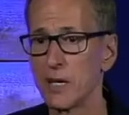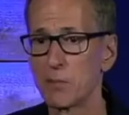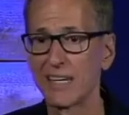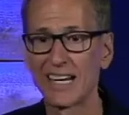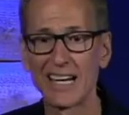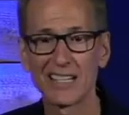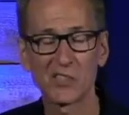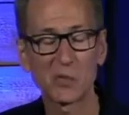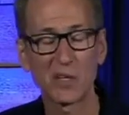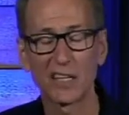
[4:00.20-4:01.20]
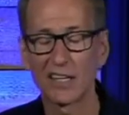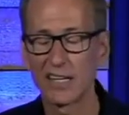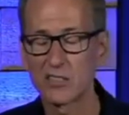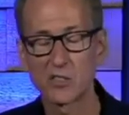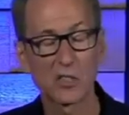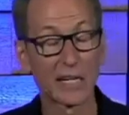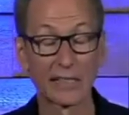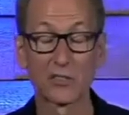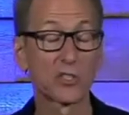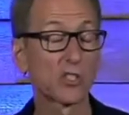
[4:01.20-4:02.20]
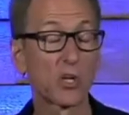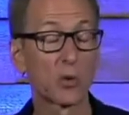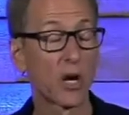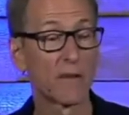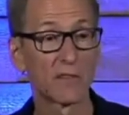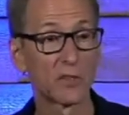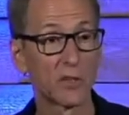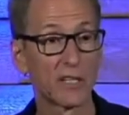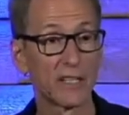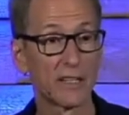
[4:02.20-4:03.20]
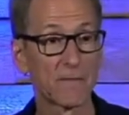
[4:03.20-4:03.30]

Because it's just so convoluted.